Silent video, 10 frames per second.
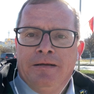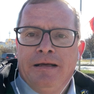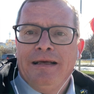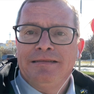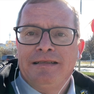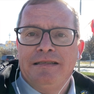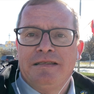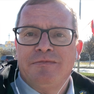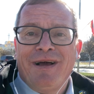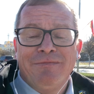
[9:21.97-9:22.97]
And that
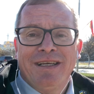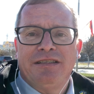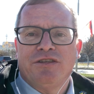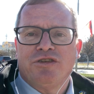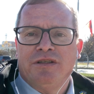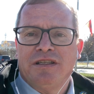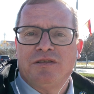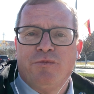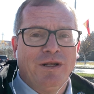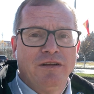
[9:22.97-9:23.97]
is my message in this
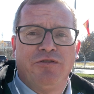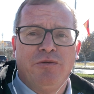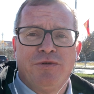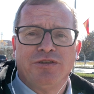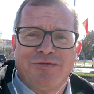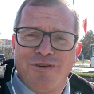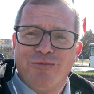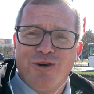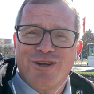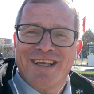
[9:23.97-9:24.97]
wonderful, beautiful
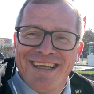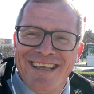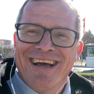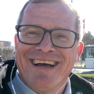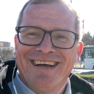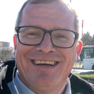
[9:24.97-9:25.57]
morning here.